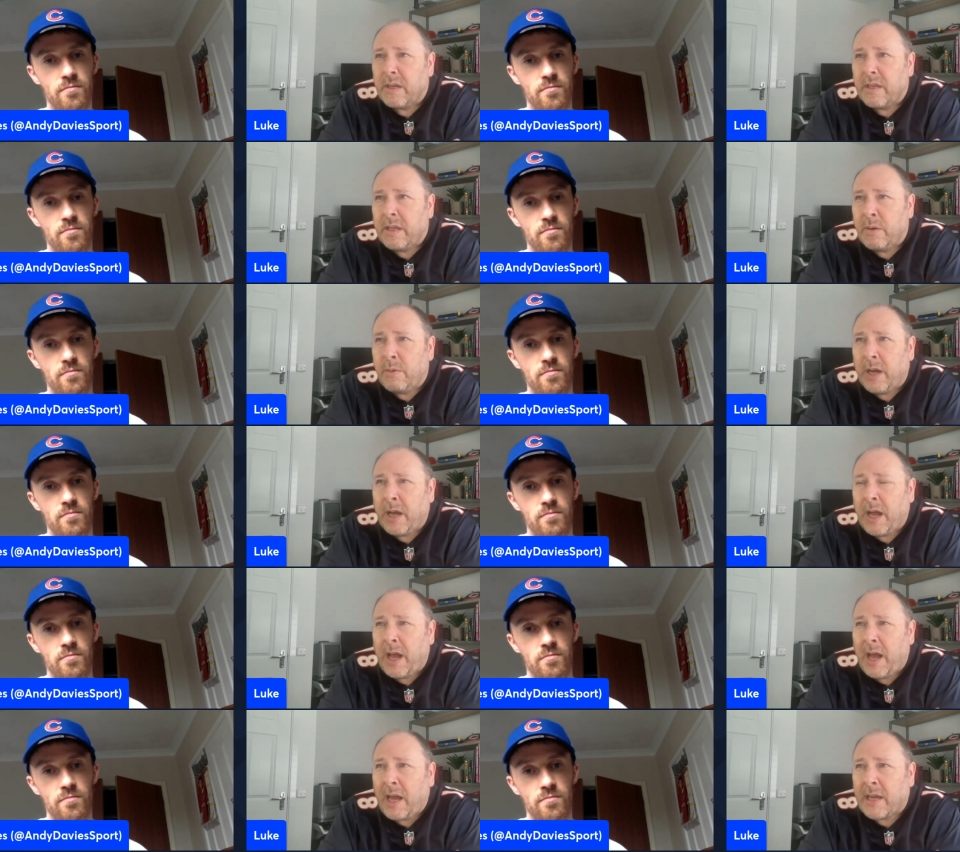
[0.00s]
Speaker 1: you know,
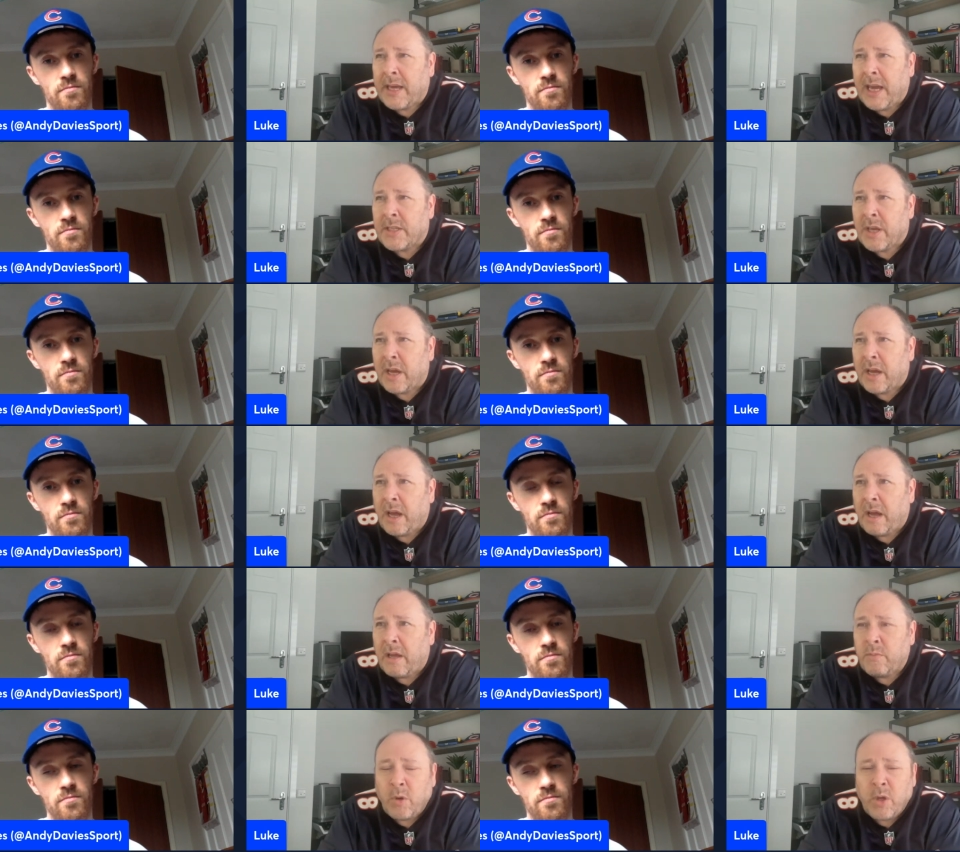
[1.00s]
I, I guess a, a,
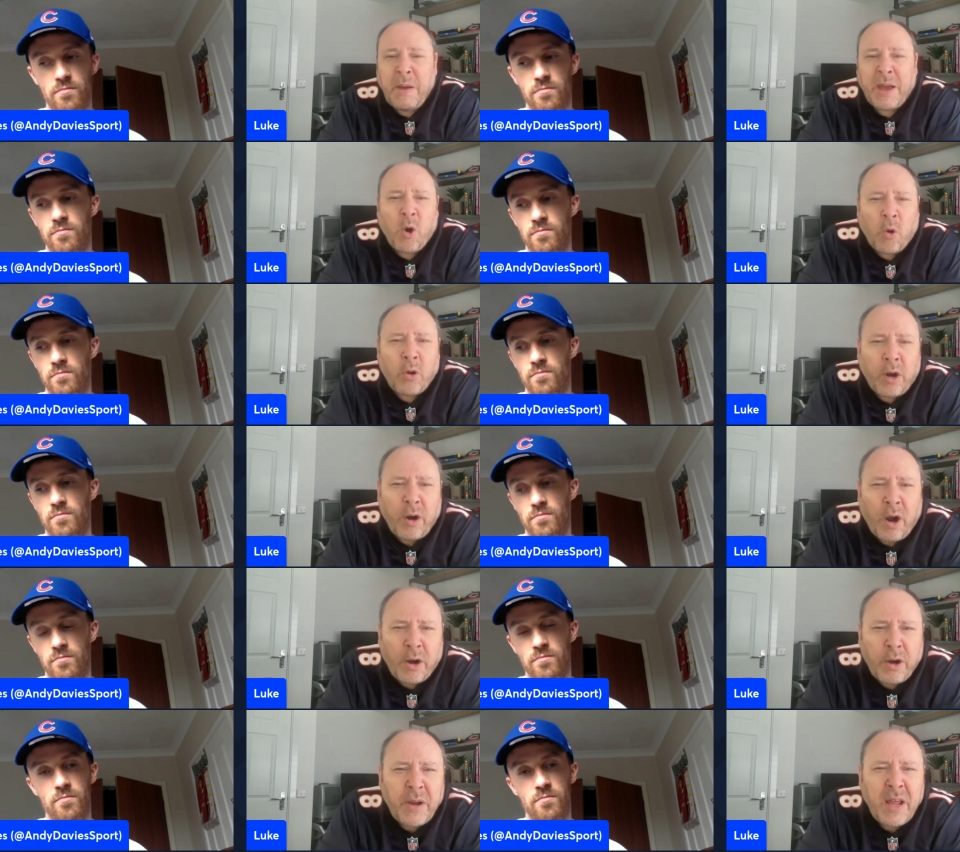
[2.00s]
what you might call a,
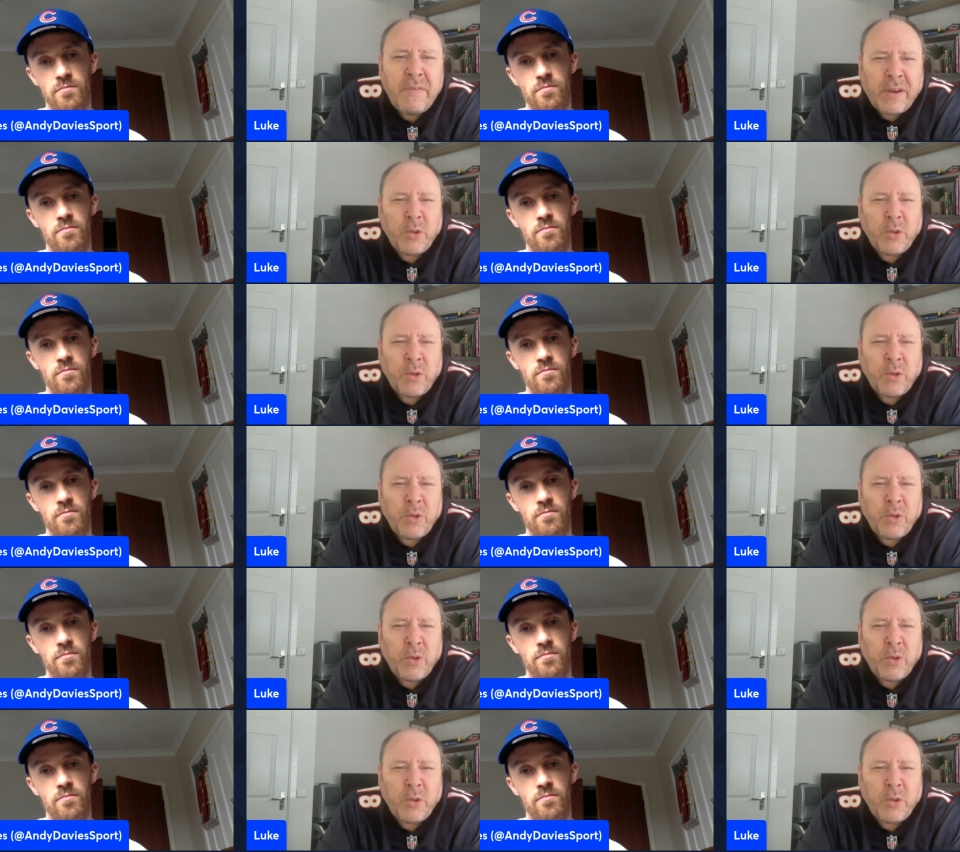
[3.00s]
a, reprieve.